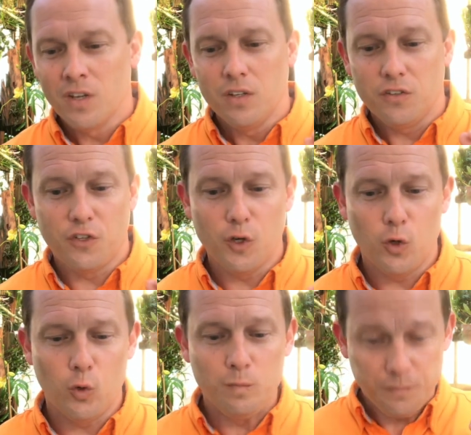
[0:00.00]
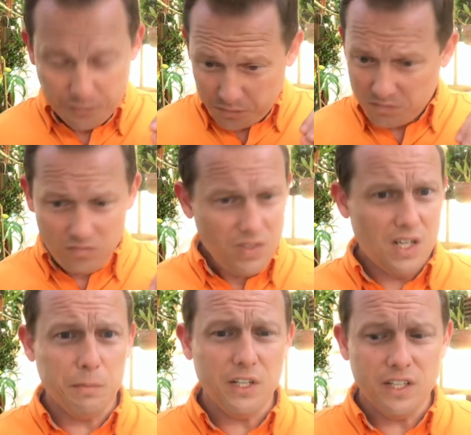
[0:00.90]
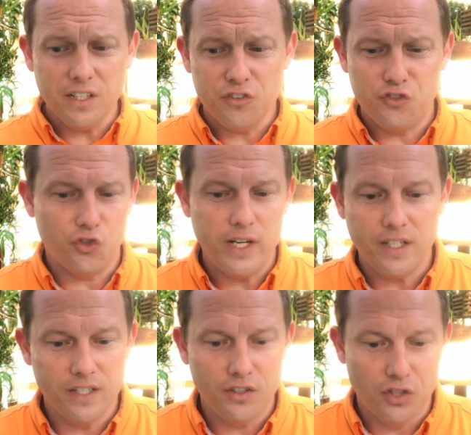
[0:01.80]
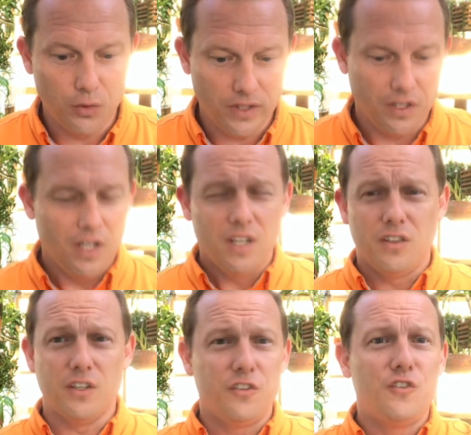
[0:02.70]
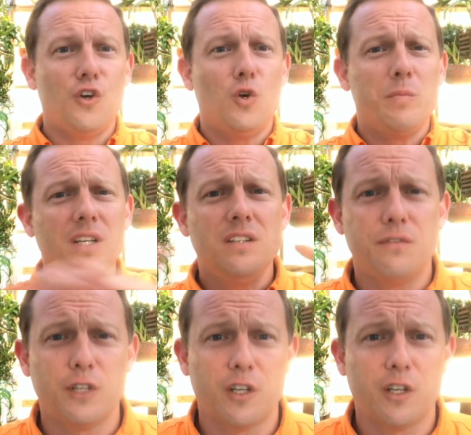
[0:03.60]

So I'm gonna get straight into it. There's so many different